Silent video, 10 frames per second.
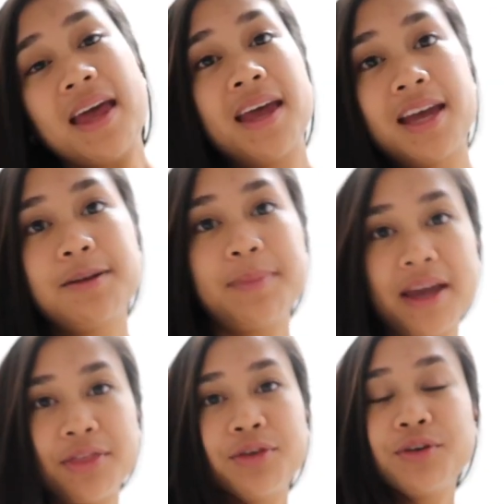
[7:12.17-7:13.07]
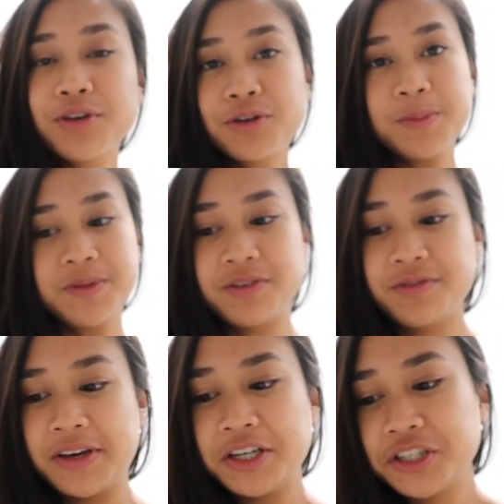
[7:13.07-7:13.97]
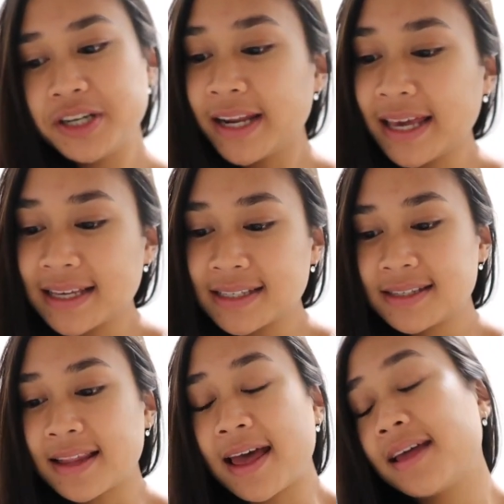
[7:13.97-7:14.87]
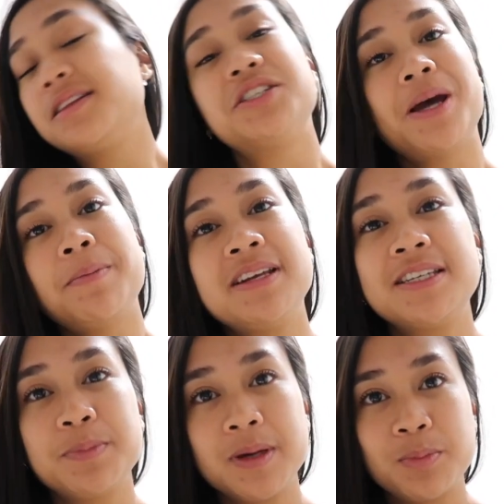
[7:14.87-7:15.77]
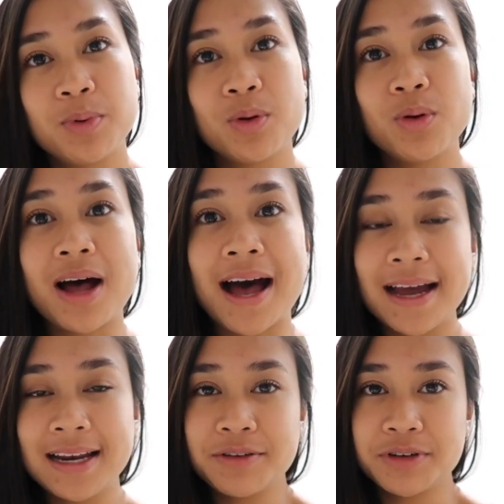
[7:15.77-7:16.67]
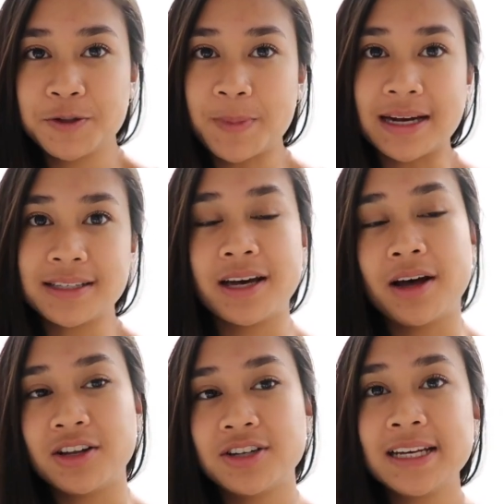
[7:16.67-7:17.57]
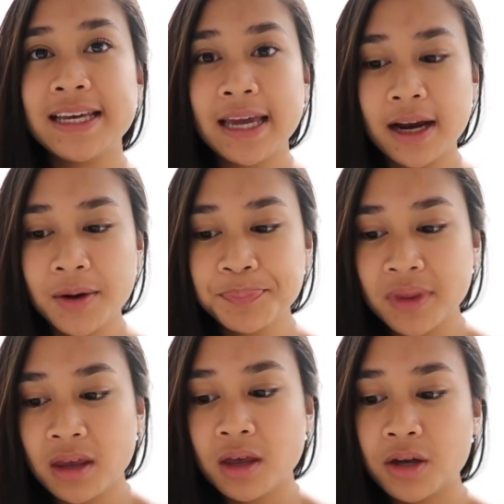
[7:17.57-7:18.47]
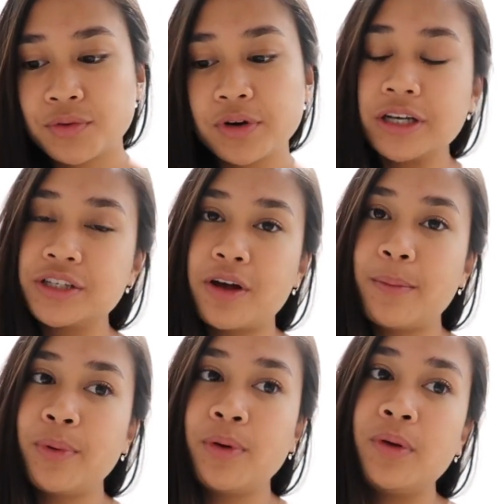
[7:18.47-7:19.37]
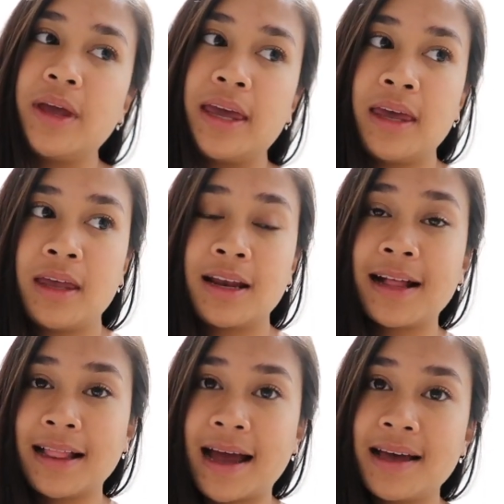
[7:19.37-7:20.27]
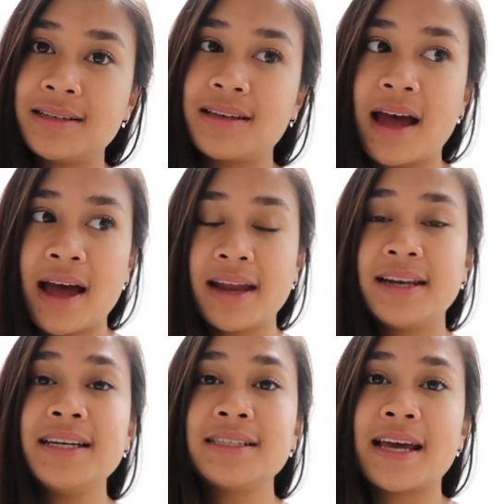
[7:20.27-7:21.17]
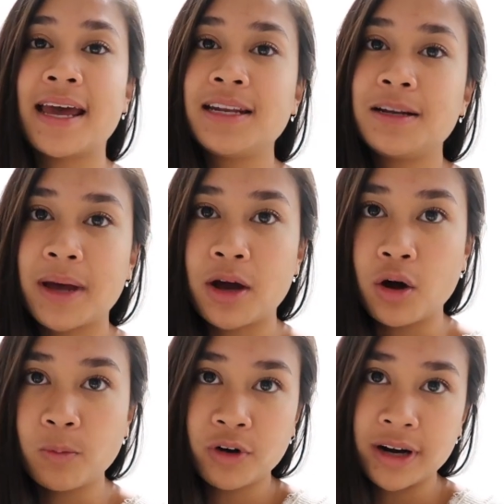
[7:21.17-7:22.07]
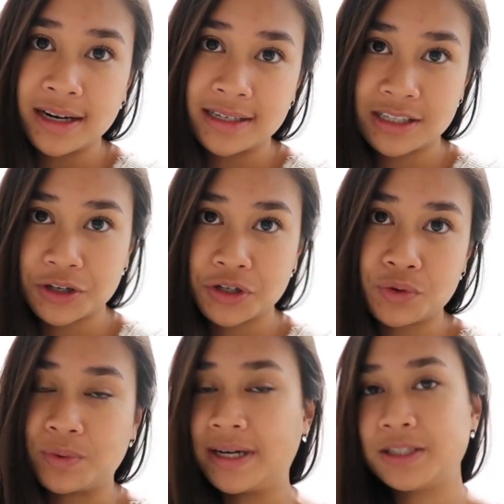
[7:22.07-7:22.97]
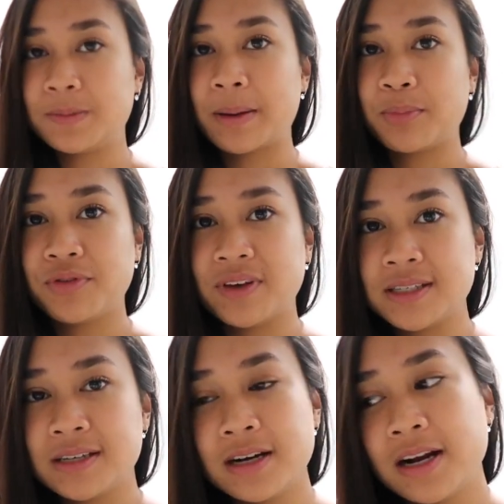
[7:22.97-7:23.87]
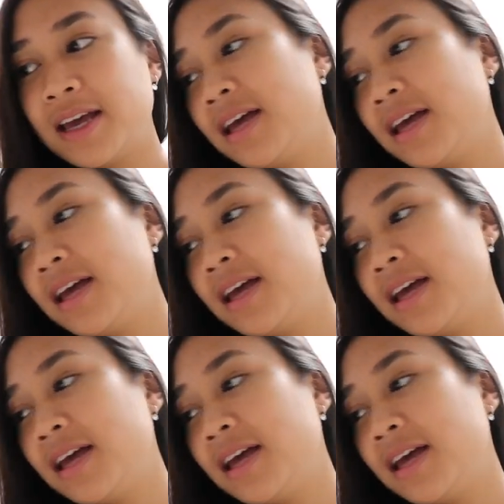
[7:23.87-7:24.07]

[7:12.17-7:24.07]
And my third observation is that the Japanese people highly respect the elderly here. For example, in class, I need to hand in my homework in a certain way to my professor.